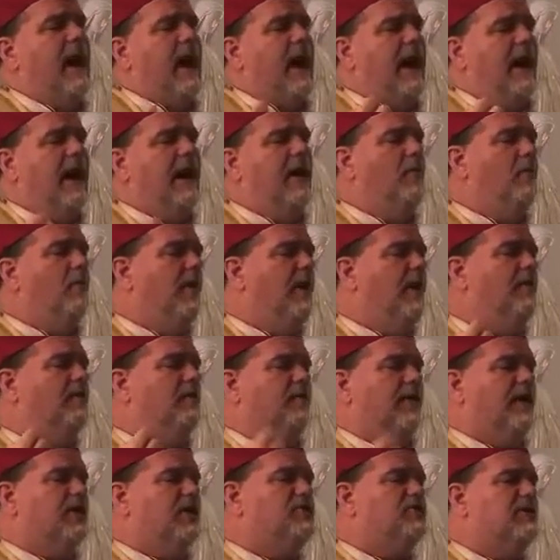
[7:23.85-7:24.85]
I
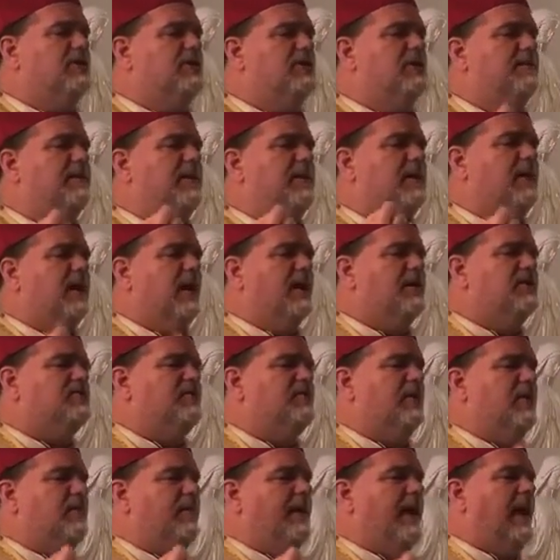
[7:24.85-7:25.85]
want Russia to be
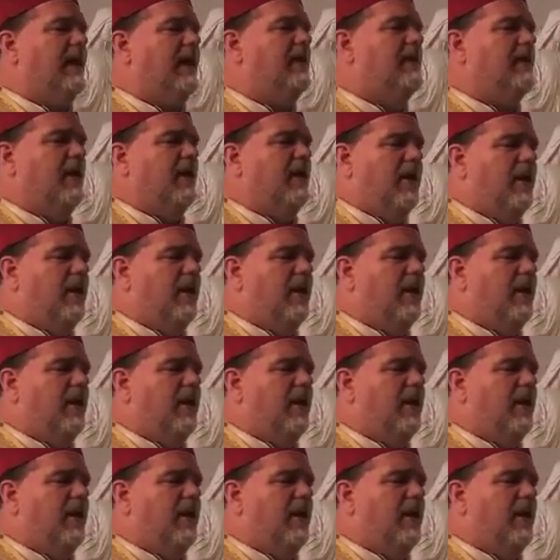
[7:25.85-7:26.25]
consecrated to the Immaculate